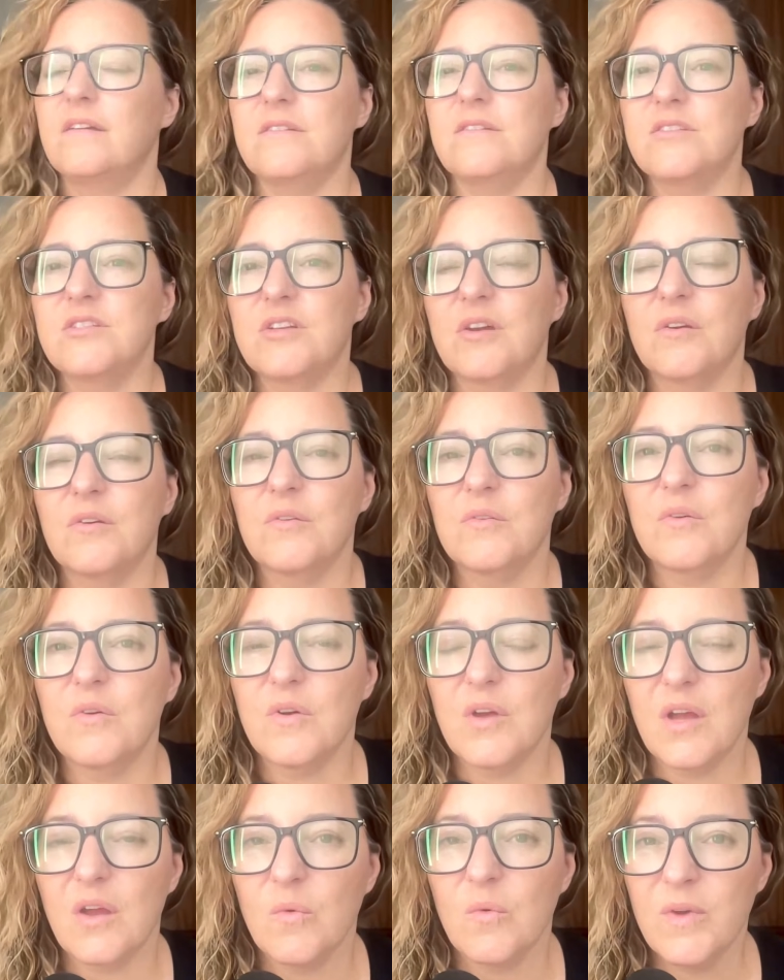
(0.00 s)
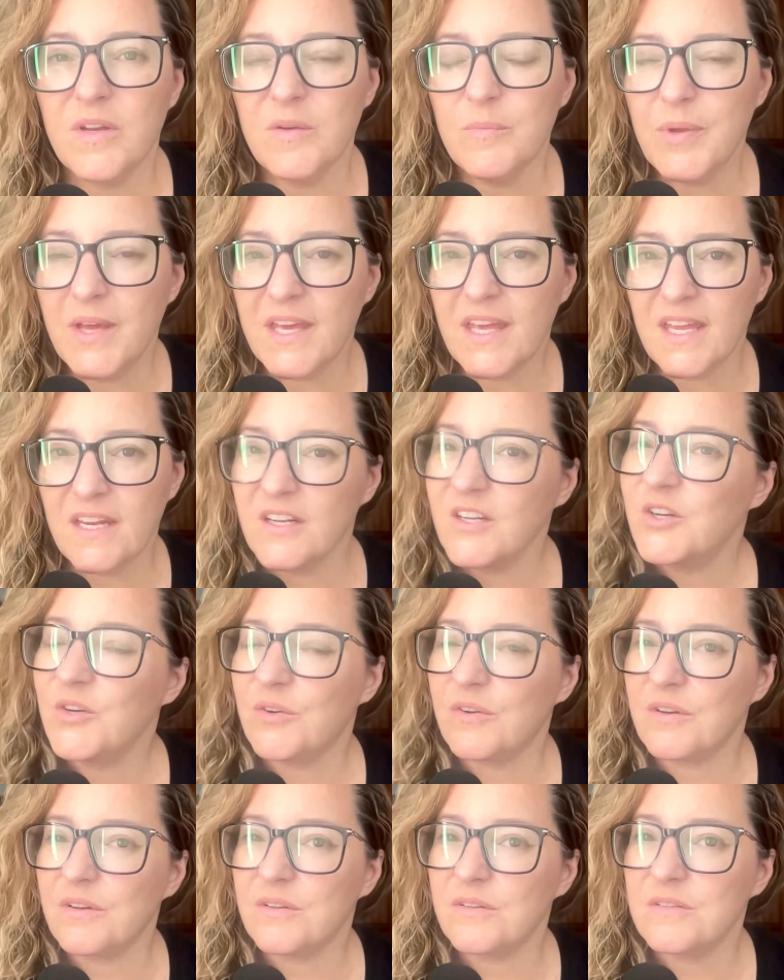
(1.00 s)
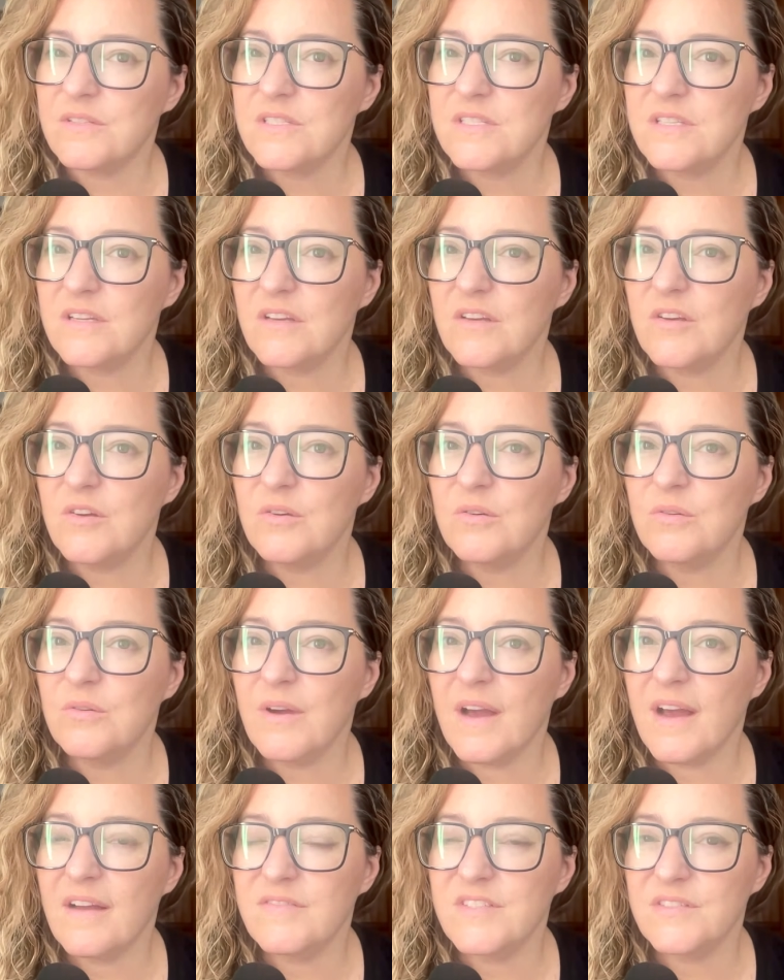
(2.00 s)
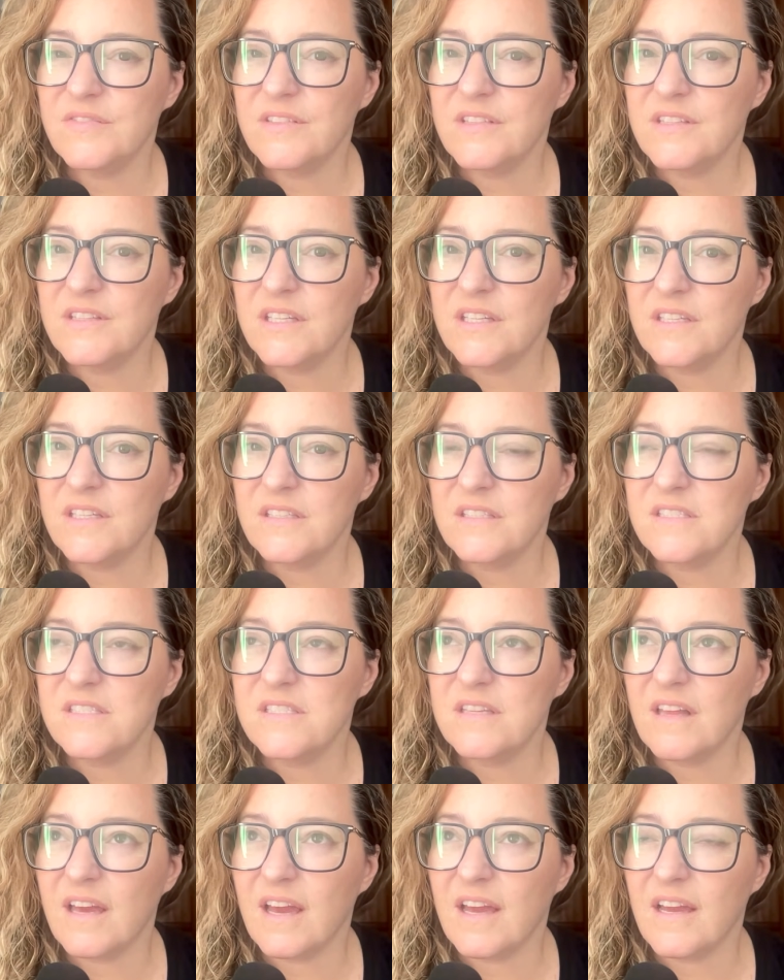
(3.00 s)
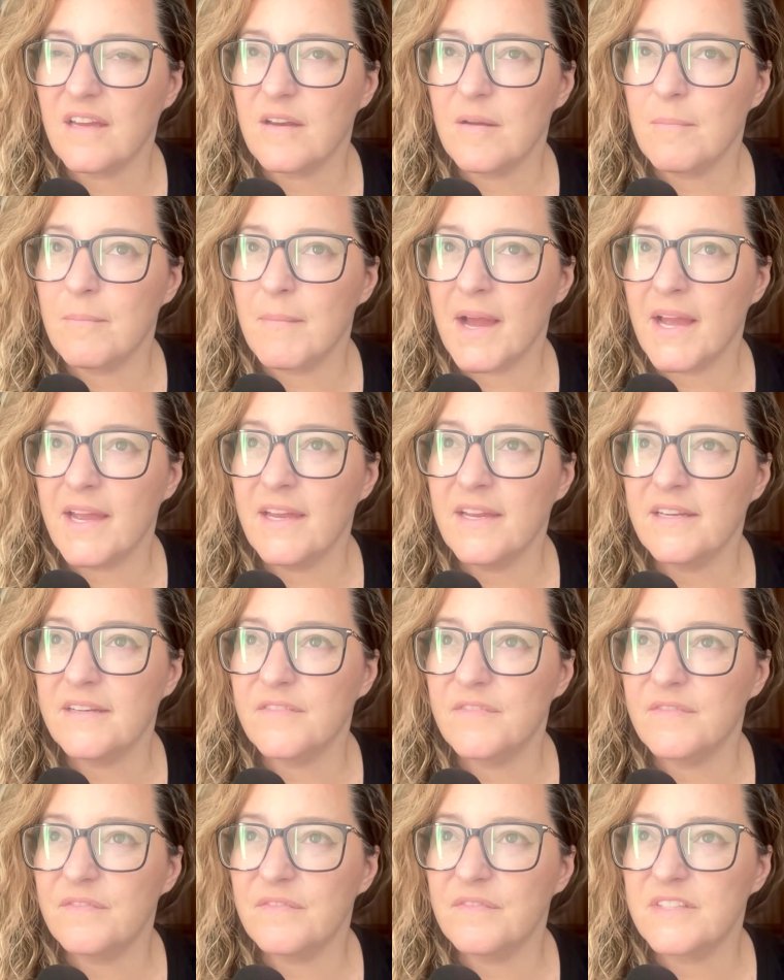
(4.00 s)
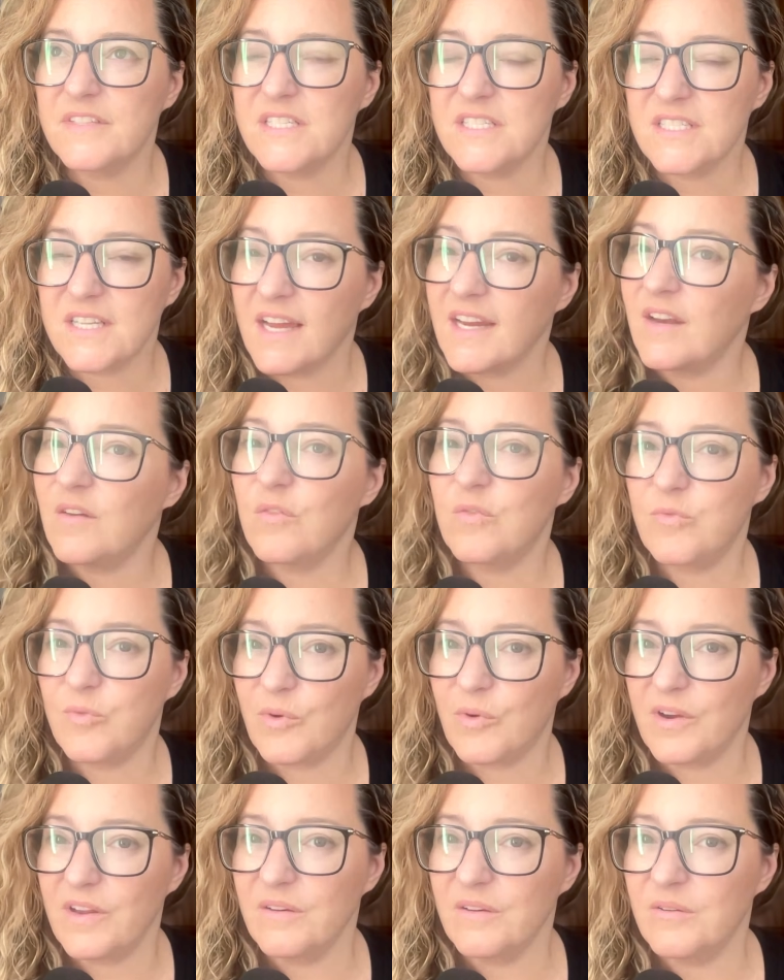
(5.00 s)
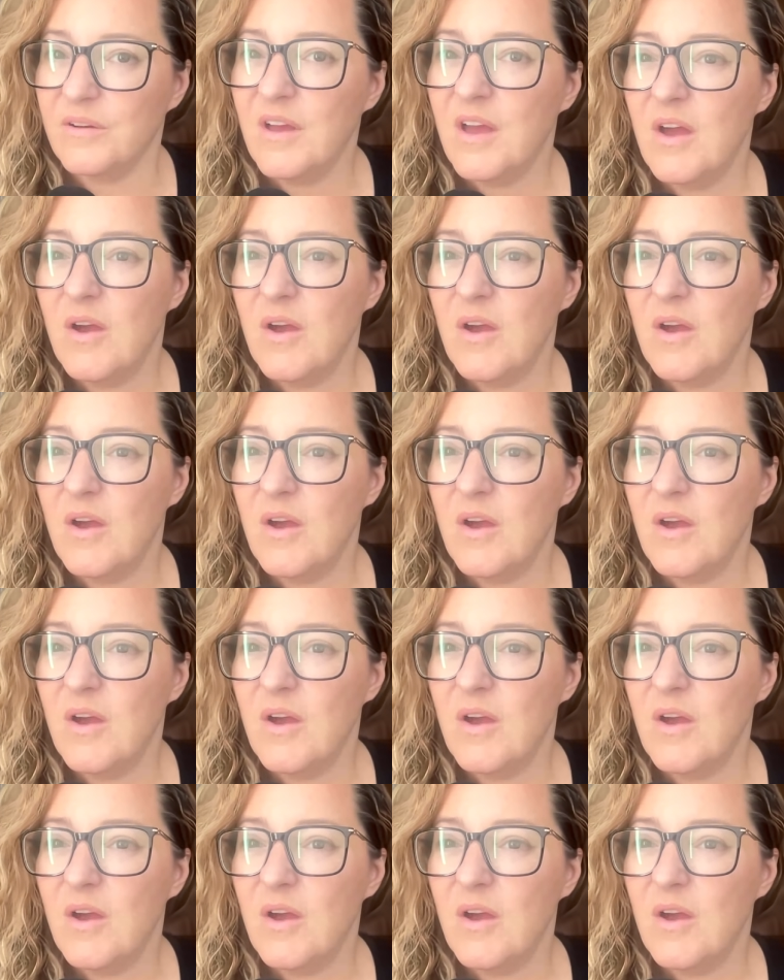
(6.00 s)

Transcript: So when picking a cruise, you have different things that might decide it for you.